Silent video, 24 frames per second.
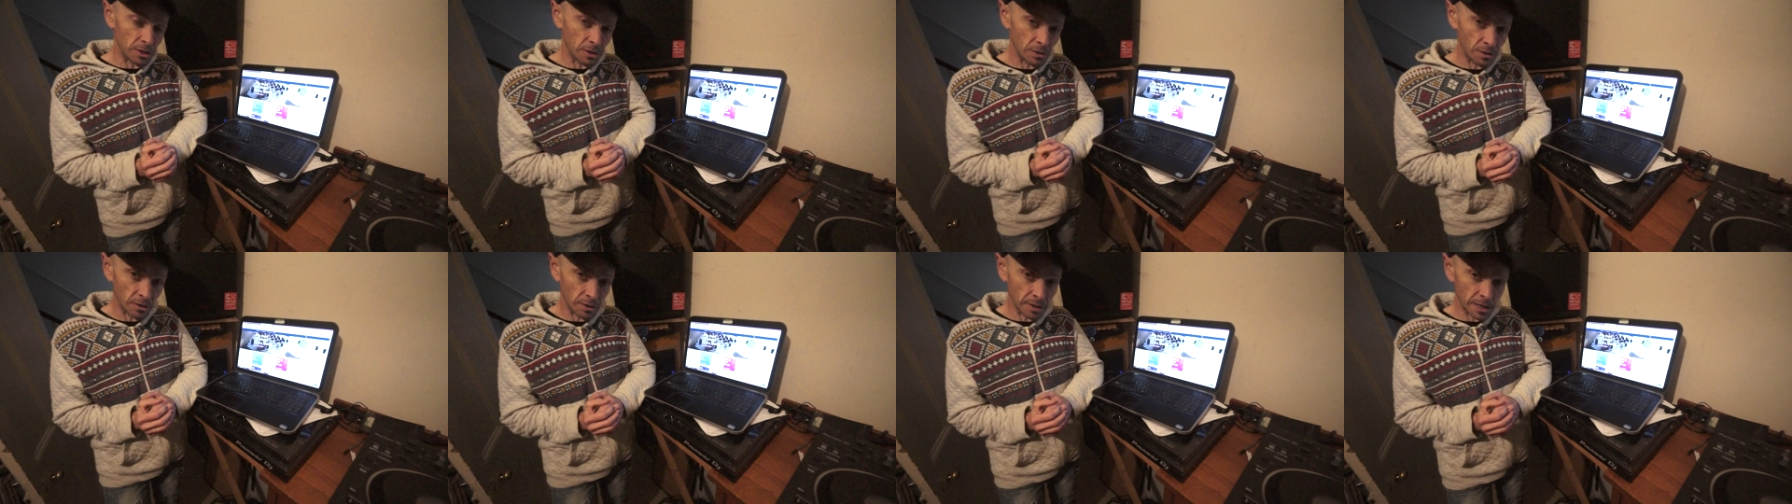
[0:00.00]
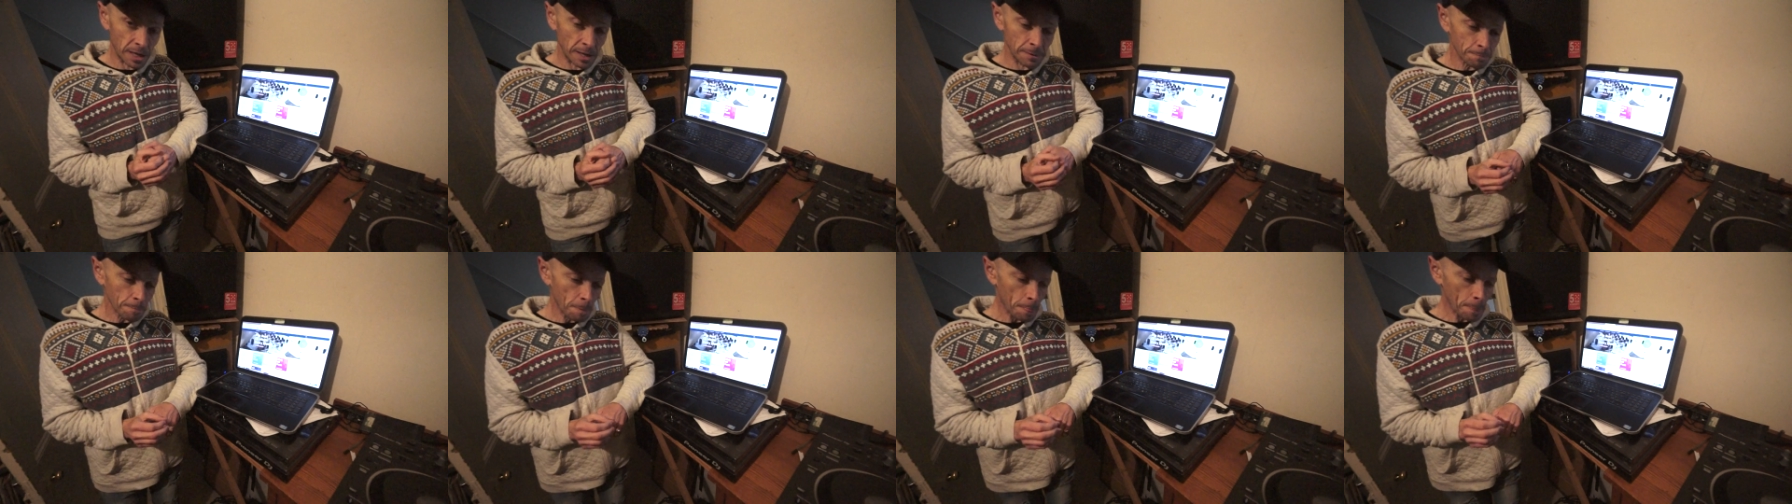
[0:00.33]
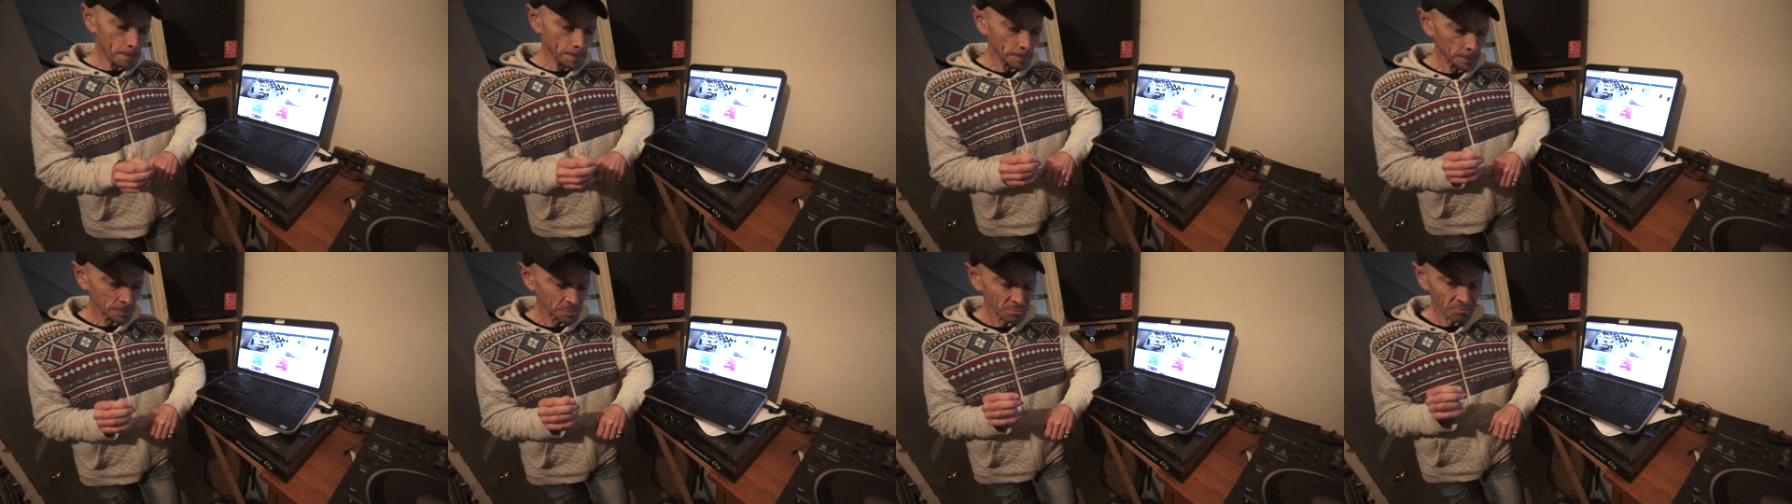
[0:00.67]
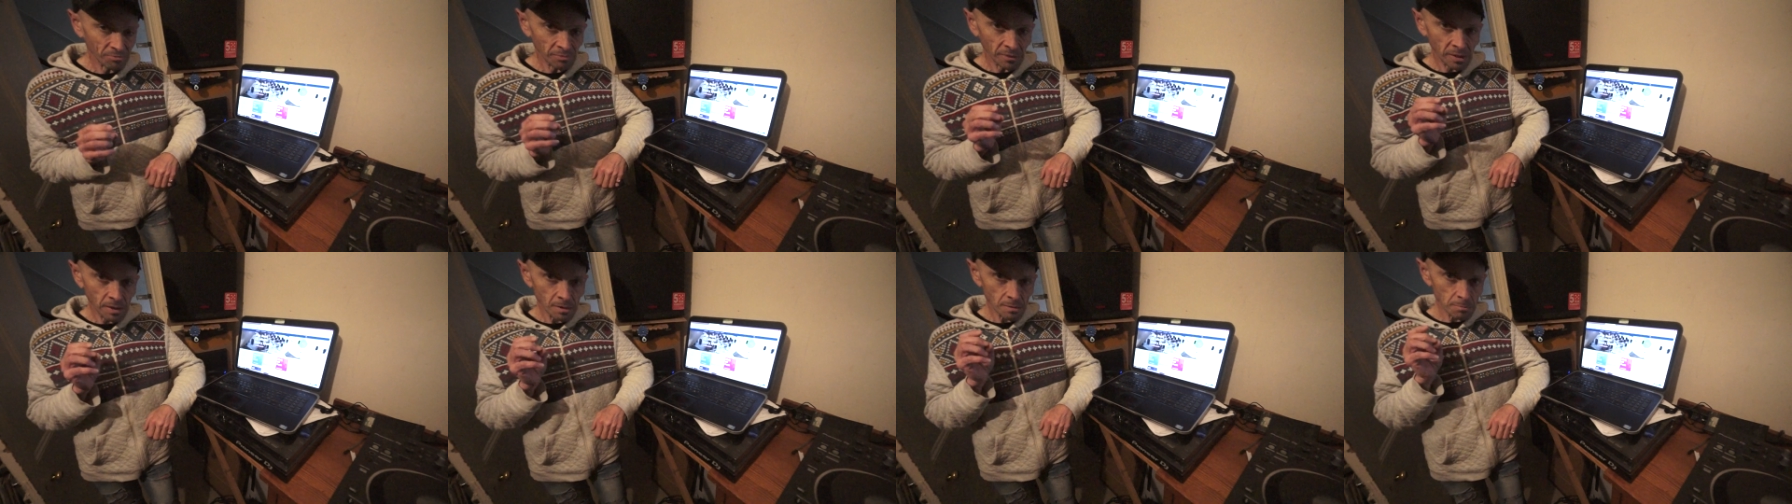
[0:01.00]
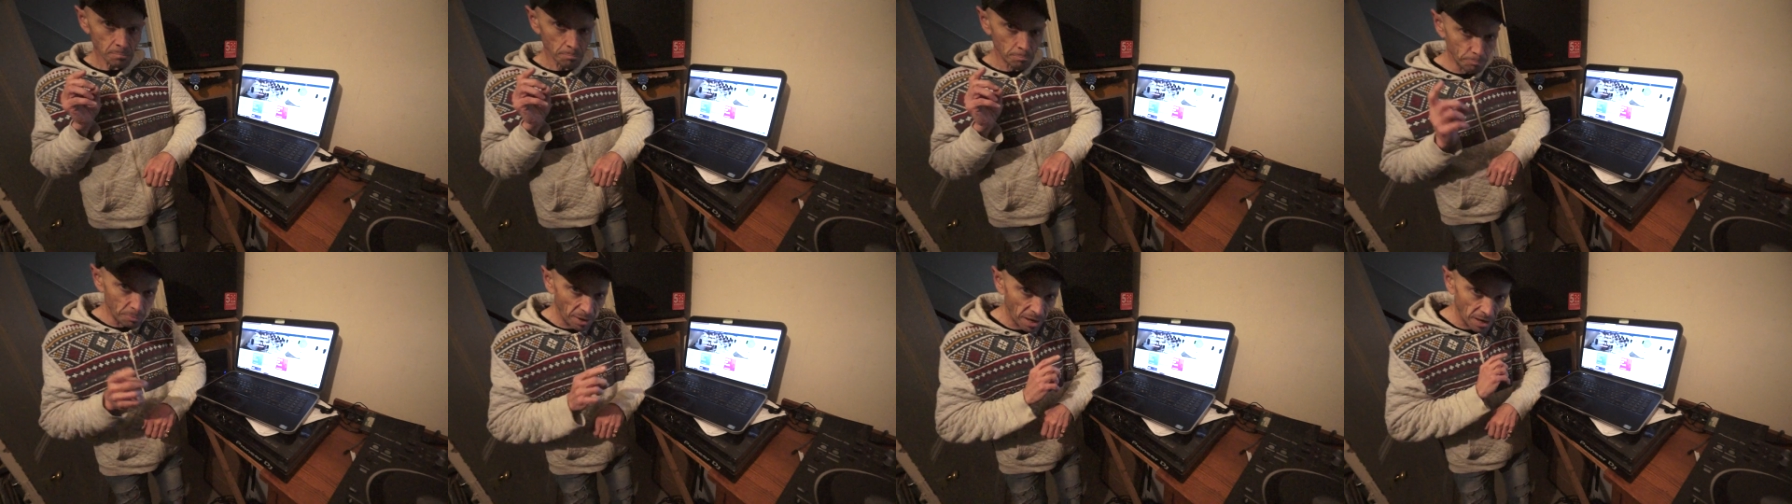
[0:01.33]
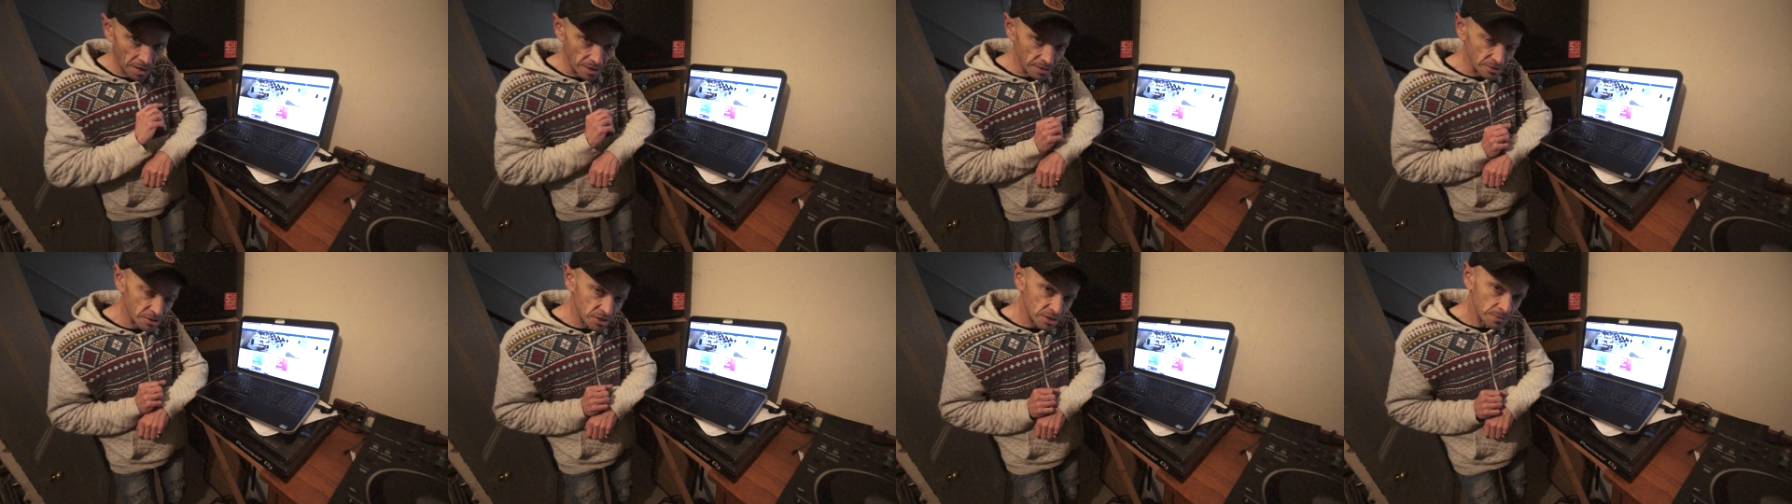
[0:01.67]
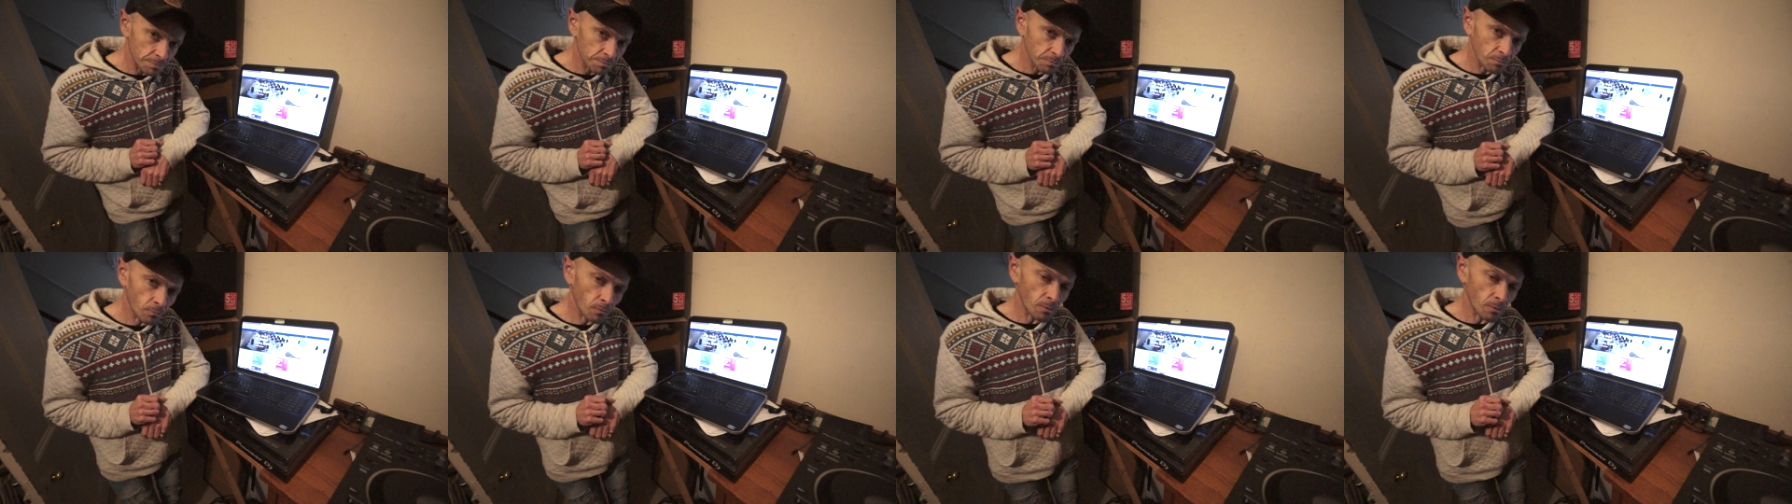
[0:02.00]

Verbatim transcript: you, okay? But